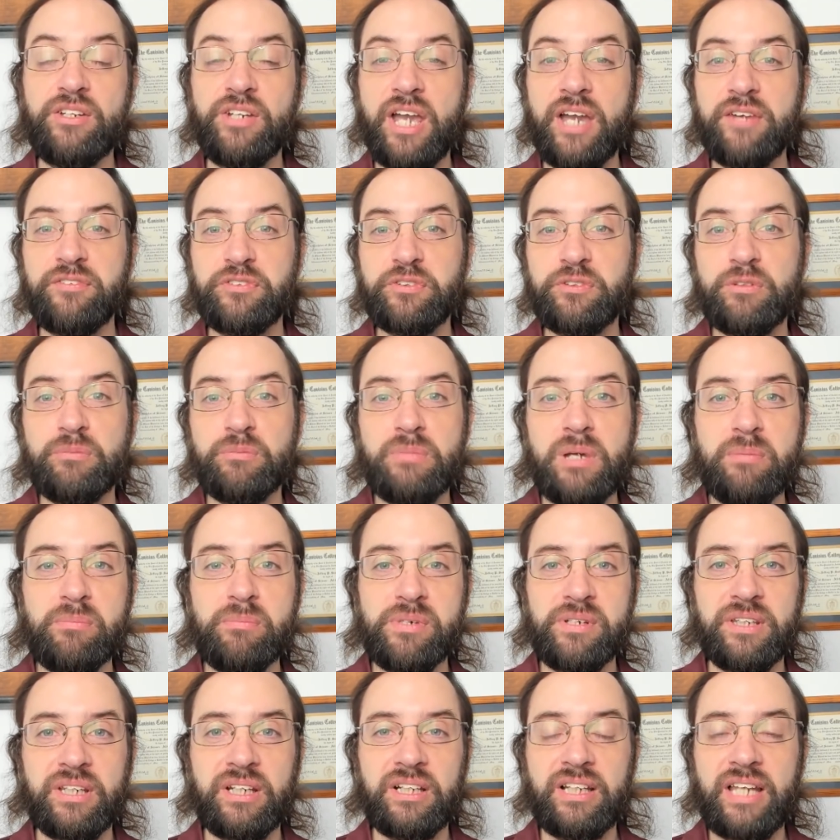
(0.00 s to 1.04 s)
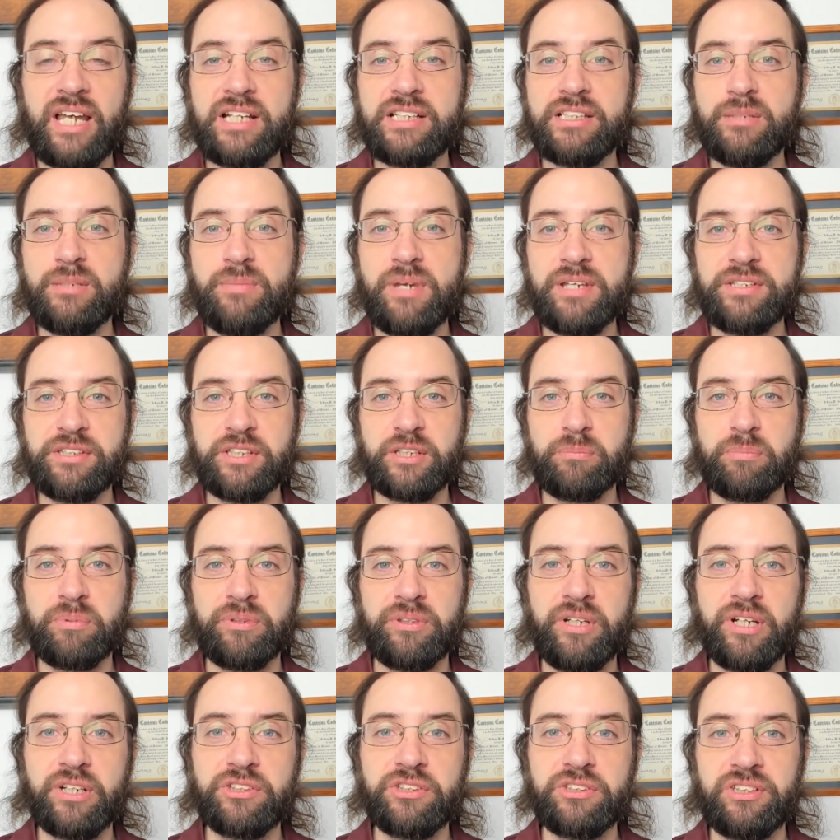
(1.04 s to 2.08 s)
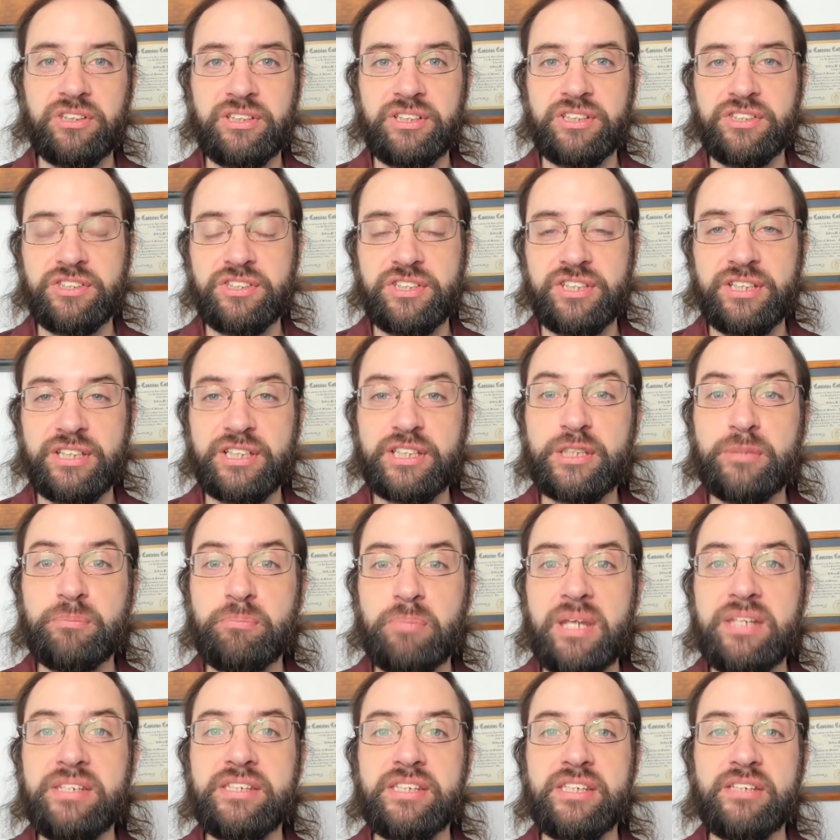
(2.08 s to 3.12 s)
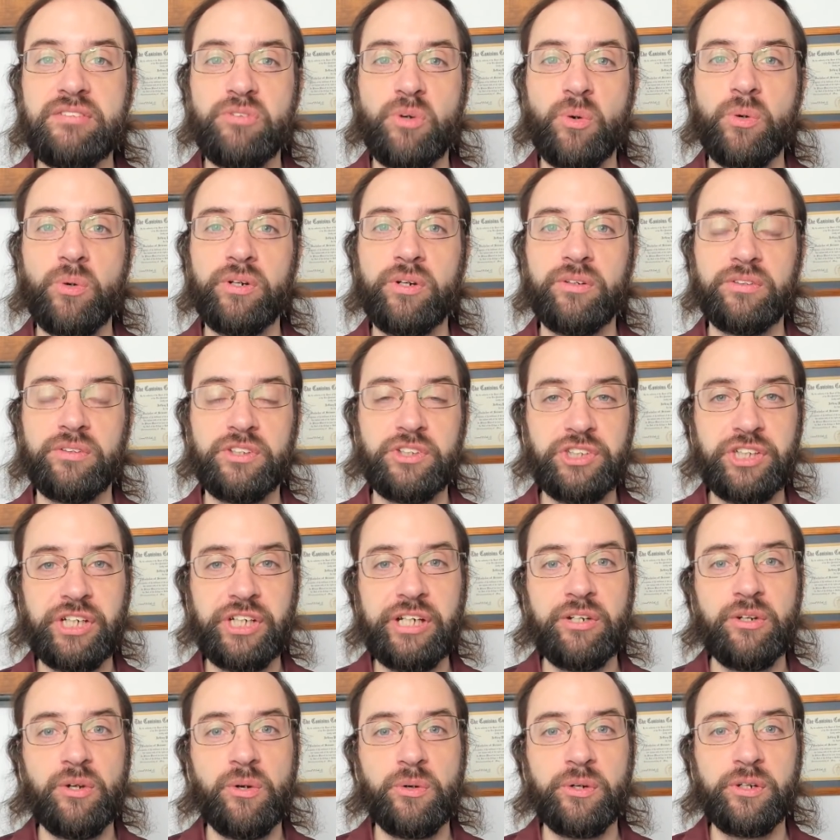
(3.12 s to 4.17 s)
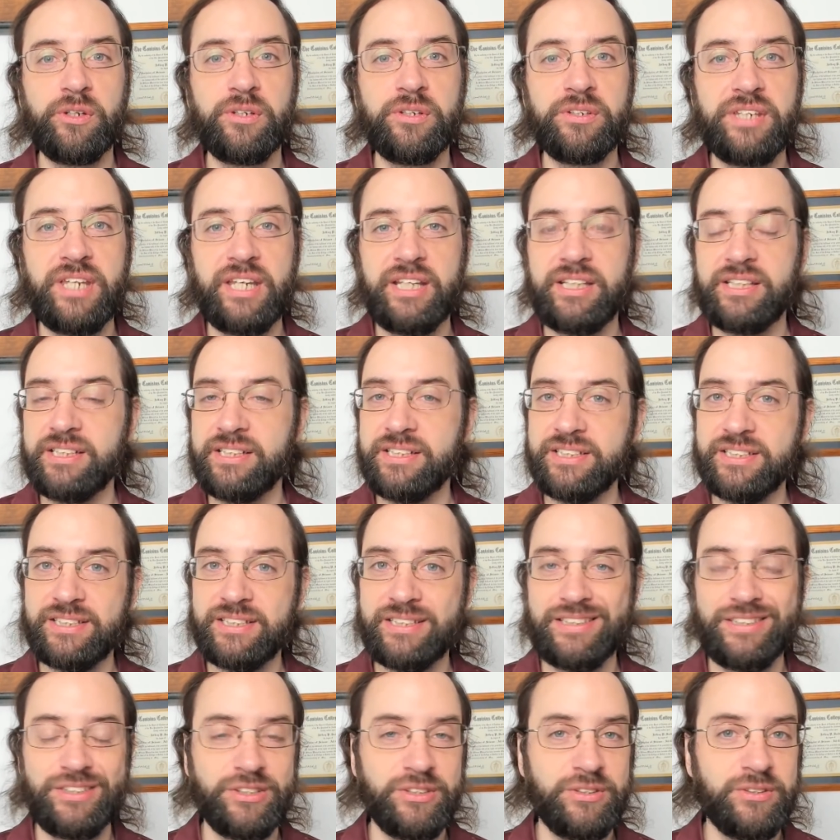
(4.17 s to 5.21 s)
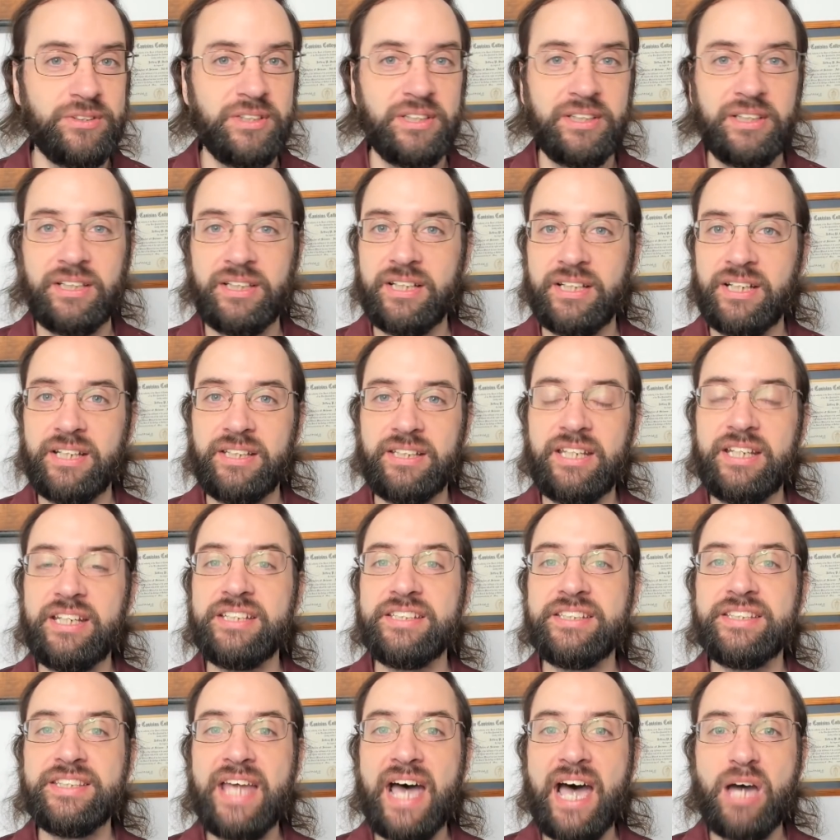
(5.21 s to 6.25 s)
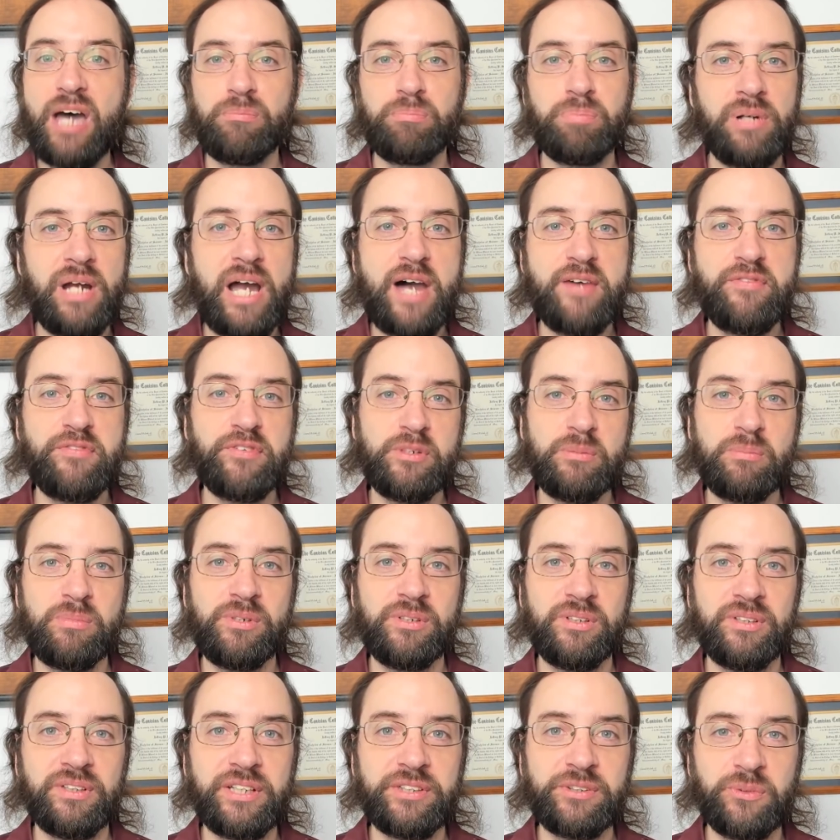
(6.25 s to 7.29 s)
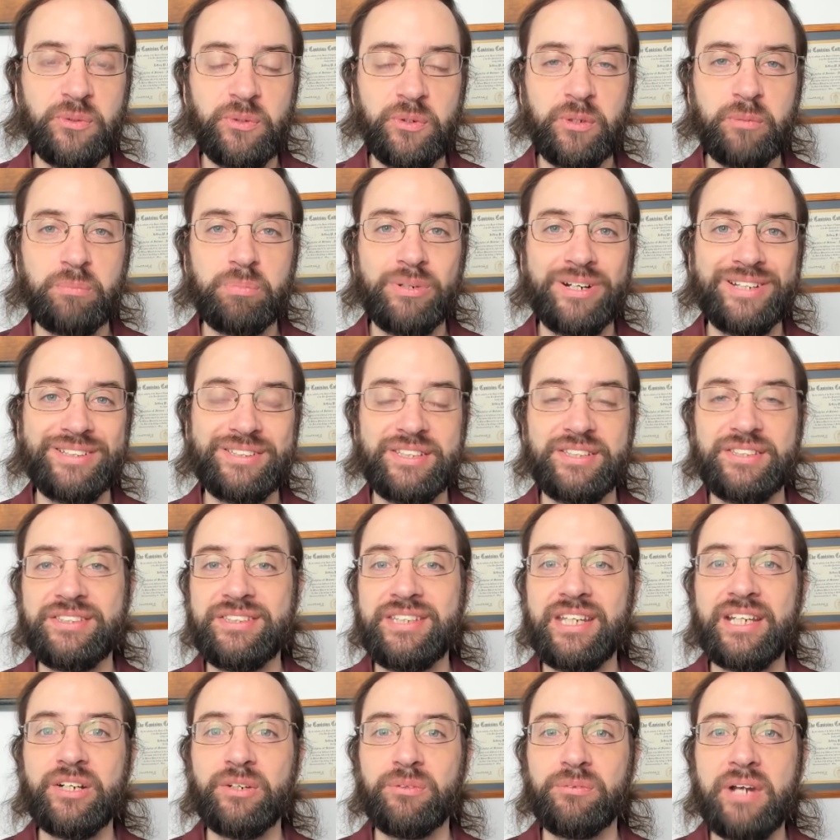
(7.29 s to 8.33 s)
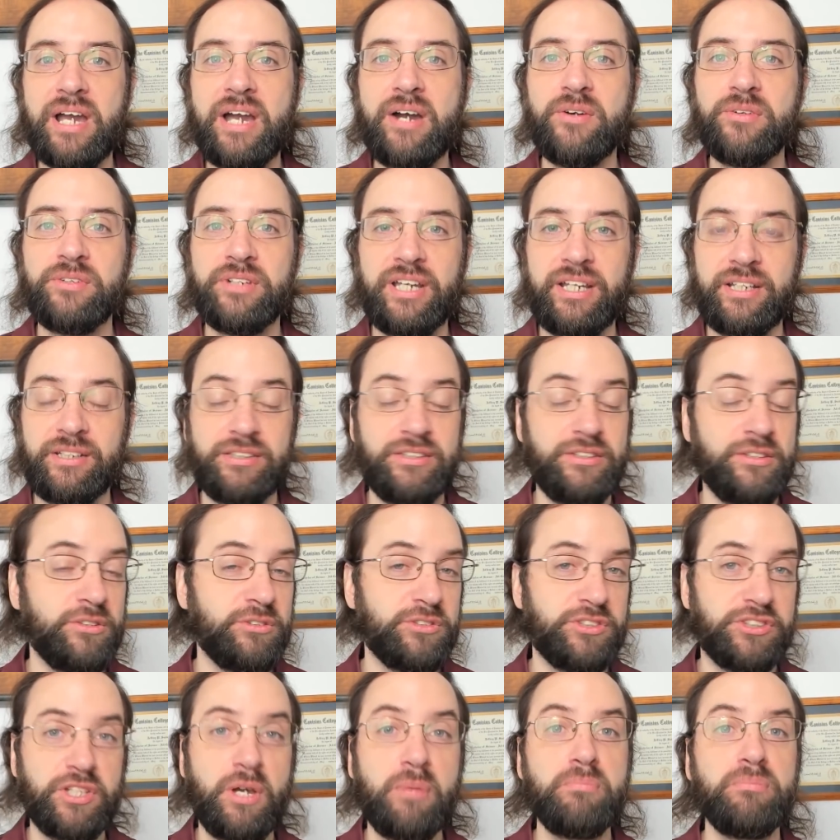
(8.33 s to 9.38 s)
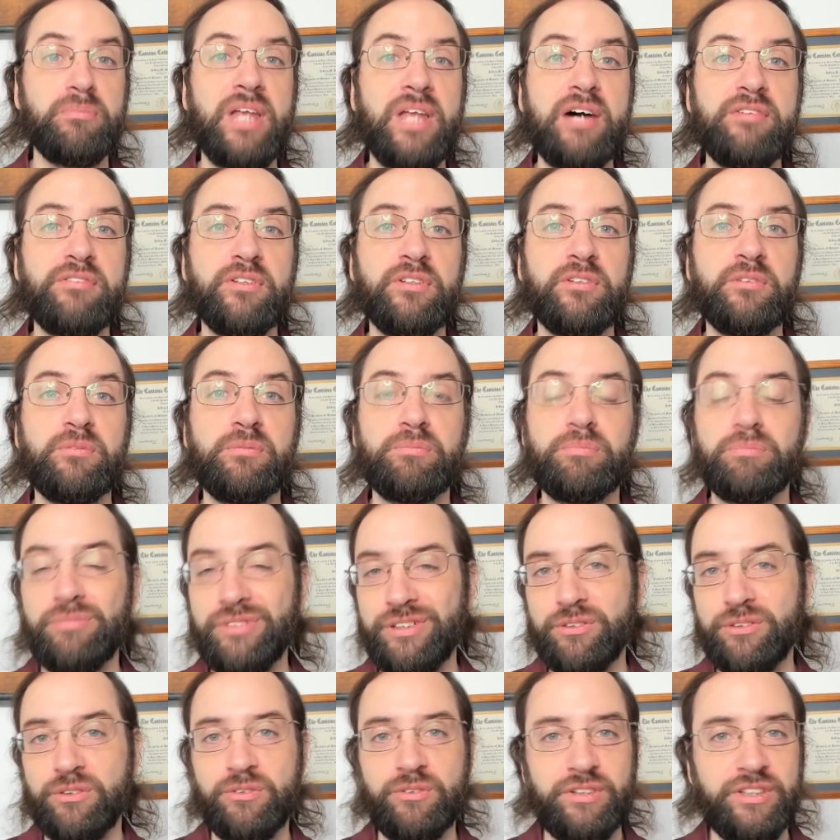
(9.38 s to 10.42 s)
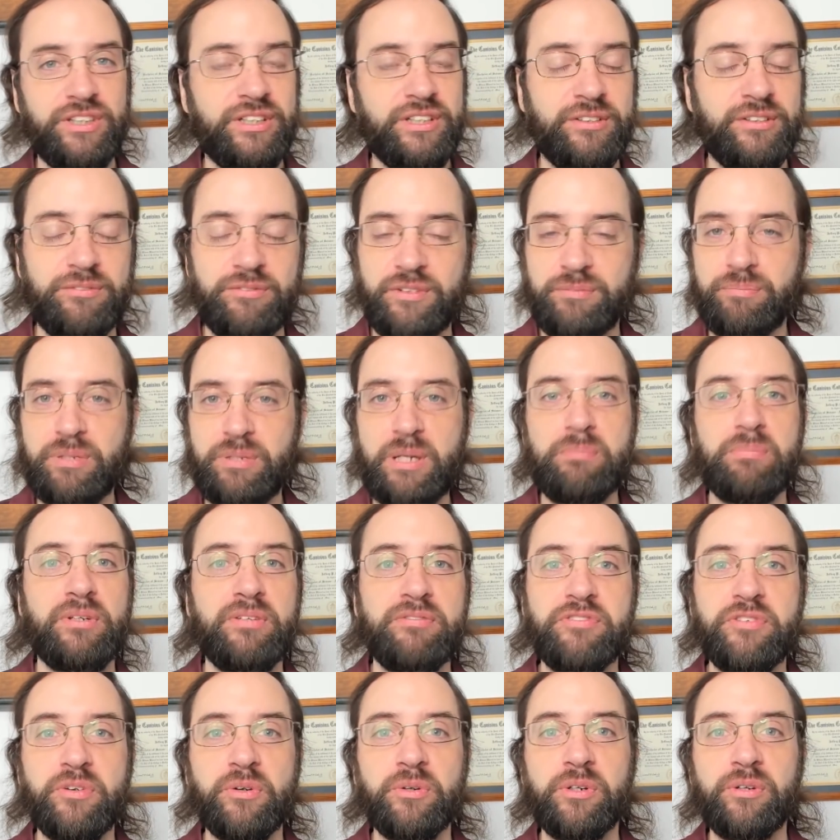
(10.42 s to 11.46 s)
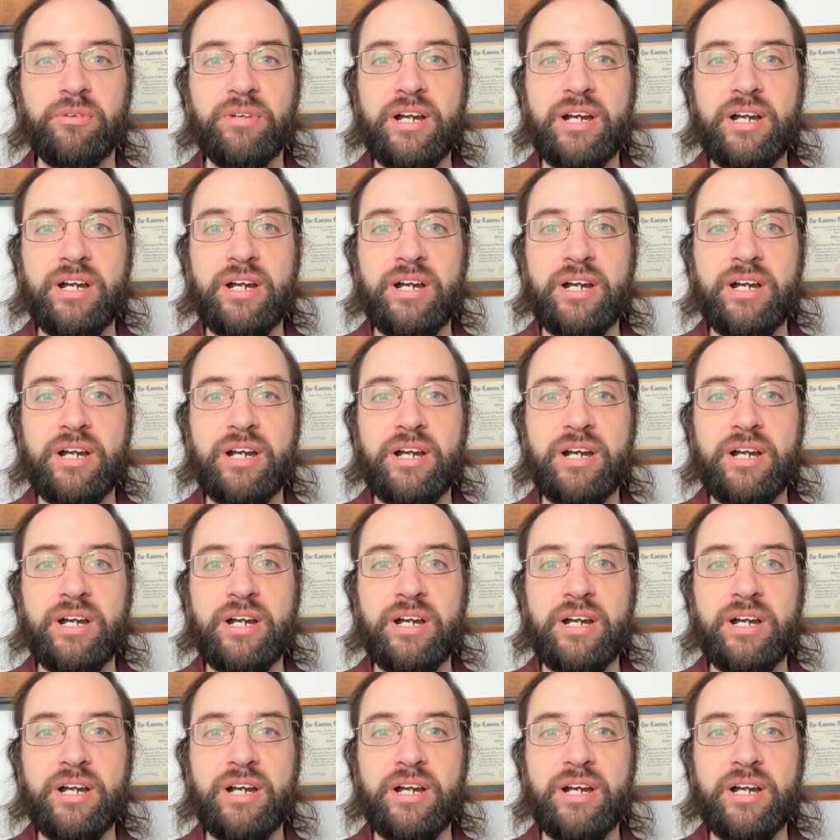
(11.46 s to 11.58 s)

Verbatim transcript: and you have to remember that a lot of domestic production is the expensive oil, the shale oil that is, you know, that is not profitable unless oil prices stick around at you know some level you know the, people have thrown